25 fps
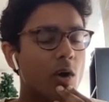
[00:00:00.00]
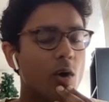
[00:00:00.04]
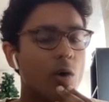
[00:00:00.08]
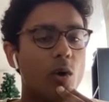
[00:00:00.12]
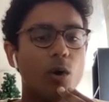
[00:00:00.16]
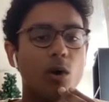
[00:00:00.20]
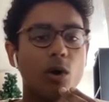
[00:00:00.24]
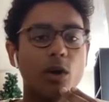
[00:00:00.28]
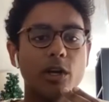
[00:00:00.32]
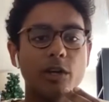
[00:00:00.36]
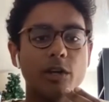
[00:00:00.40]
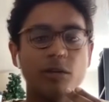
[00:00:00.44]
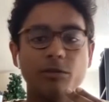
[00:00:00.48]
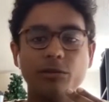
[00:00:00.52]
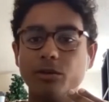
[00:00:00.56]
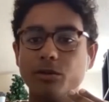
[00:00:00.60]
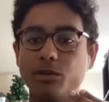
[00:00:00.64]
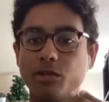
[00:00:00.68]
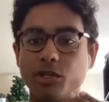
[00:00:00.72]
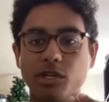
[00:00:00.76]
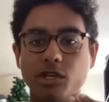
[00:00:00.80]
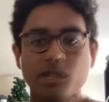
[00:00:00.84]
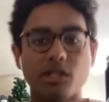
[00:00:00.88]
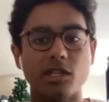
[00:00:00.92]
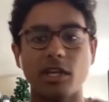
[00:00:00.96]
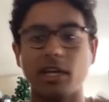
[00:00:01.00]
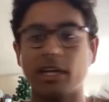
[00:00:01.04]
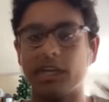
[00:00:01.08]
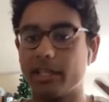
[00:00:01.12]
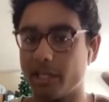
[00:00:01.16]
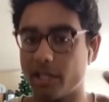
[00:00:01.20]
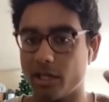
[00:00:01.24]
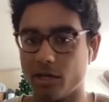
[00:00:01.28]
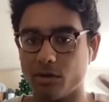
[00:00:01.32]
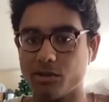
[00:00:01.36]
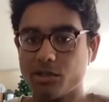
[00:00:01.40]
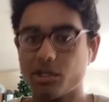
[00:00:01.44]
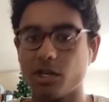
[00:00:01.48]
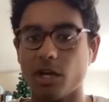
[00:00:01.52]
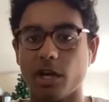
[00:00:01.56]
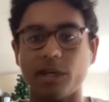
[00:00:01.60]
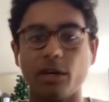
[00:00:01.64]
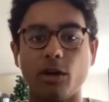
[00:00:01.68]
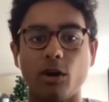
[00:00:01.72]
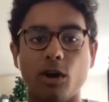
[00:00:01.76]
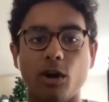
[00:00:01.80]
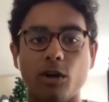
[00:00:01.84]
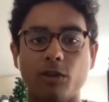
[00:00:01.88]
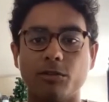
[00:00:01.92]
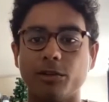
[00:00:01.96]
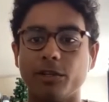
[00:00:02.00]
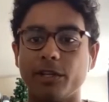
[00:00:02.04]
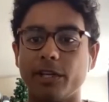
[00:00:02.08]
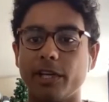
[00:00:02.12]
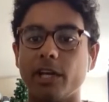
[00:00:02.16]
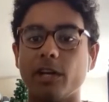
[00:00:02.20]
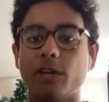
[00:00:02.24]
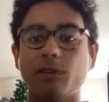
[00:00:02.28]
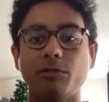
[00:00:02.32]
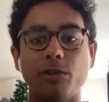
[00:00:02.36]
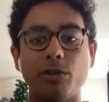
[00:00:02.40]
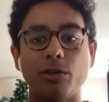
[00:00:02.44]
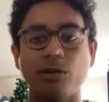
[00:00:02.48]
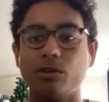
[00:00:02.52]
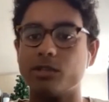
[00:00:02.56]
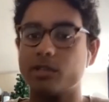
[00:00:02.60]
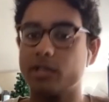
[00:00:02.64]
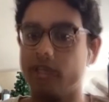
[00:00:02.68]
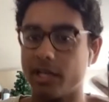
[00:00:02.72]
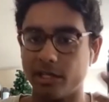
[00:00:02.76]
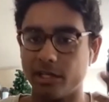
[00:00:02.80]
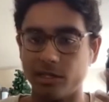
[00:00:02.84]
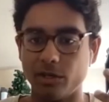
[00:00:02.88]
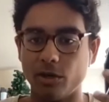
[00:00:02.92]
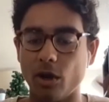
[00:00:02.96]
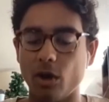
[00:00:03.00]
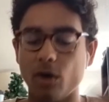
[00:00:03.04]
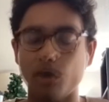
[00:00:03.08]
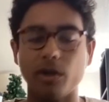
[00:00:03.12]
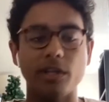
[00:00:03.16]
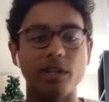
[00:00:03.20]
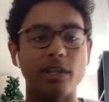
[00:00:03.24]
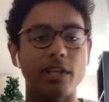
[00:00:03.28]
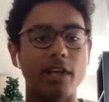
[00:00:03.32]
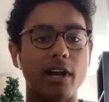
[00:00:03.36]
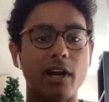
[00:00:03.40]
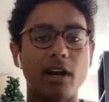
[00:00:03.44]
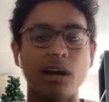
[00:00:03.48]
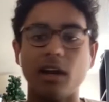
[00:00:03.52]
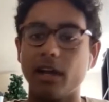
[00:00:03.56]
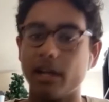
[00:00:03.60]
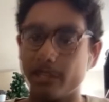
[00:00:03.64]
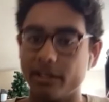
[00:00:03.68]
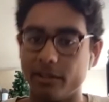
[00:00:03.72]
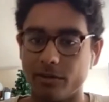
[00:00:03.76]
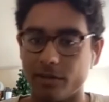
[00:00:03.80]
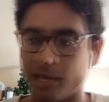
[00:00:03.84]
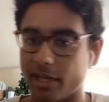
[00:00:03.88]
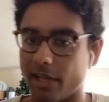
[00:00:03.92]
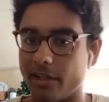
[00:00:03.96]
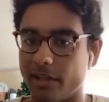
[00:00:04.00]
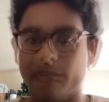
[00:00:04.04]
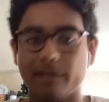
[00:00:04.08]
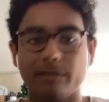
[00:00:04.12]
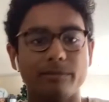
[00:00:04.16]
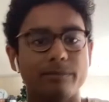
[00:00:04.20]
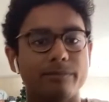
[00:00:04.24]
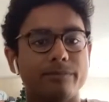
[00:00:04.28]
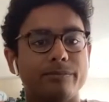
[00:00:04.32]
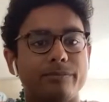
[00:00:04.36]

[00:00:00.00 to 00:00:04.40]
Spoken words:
or if you just like, you know, study hard for the interviews and you go in there and you'll kill it.